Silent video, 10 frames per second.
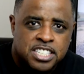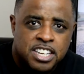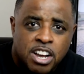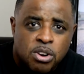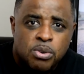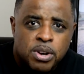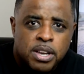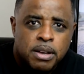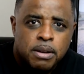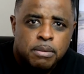you know,
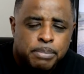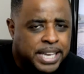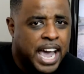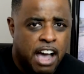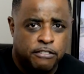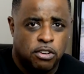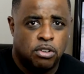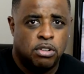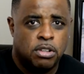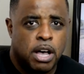be
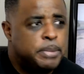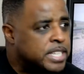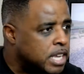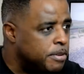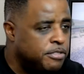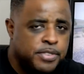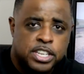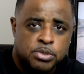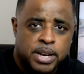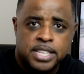careful. I mean, it's coming from
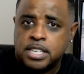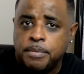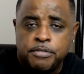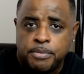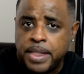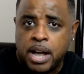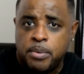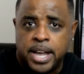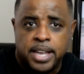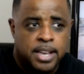this way, it's coming from that
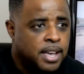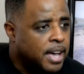way.